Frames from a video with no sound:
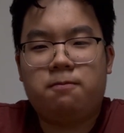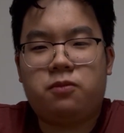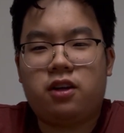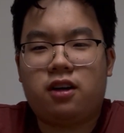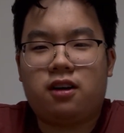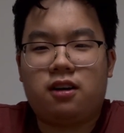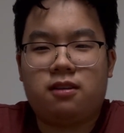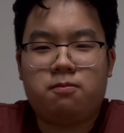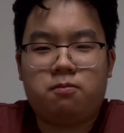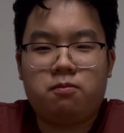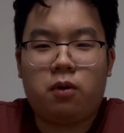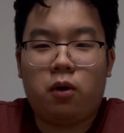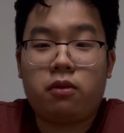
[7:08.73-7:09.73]
they're
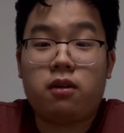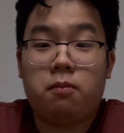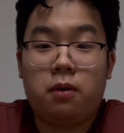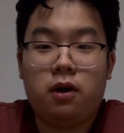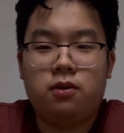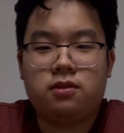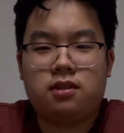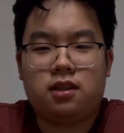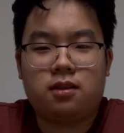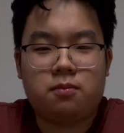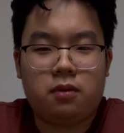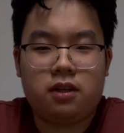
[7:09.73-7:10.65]
both opposing,